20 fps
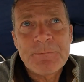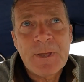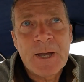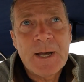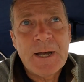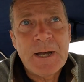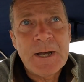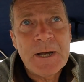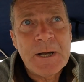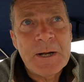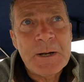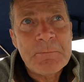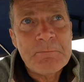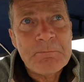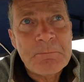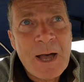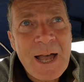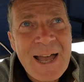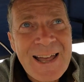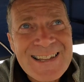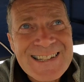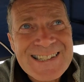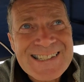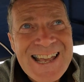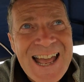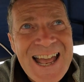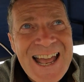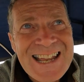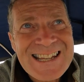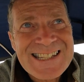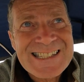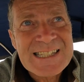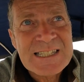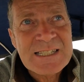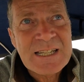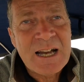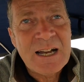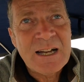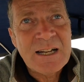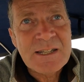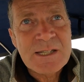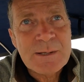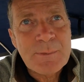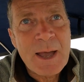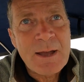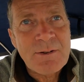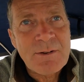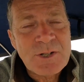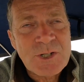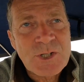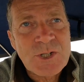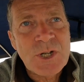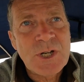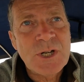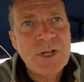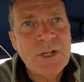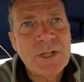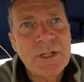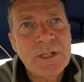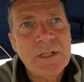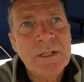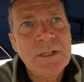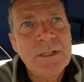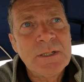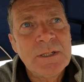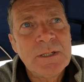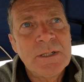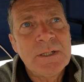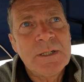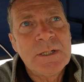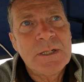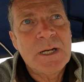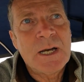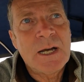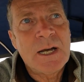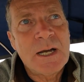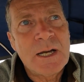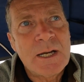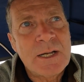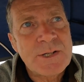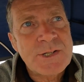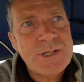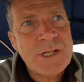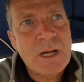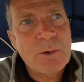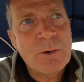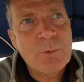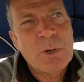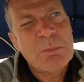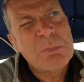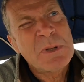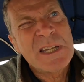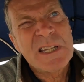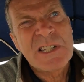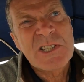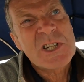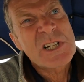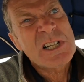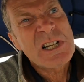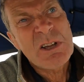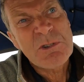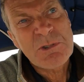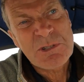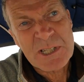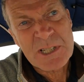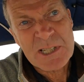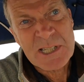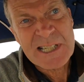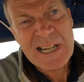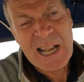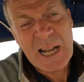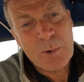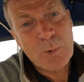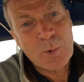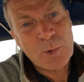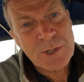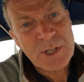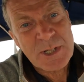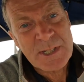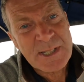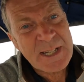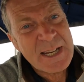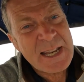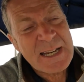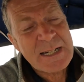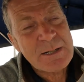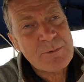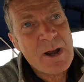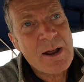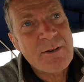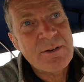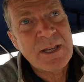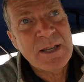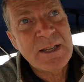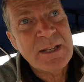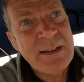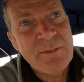as the tide's about to turn, and so we'll be as close to slack water as you get around here.